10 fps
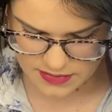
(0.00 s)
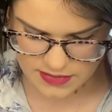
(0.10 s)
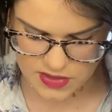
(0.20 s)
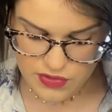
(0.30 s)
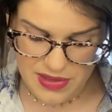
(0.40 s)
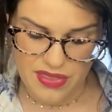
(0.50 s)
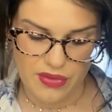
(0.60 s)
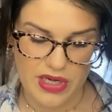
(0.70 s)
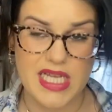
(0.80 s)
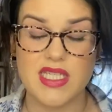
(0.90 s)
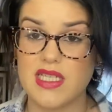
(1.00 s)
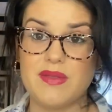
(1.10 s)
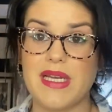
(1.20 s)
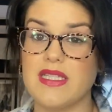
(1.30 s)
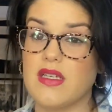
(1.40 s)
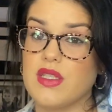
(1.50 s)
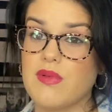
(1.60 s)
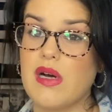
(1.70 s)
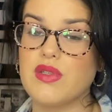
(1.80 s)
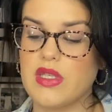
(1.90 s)
strength on it is amazing as
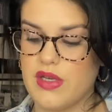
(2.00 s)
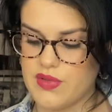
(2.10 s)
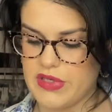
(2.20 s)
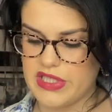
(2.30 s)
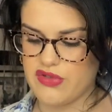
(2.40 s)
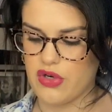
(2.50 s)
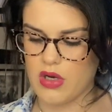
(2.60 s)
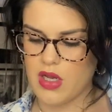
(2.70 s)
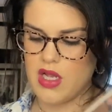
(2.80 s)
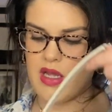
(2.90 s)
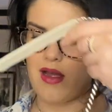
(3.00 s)
well, so it's really strong.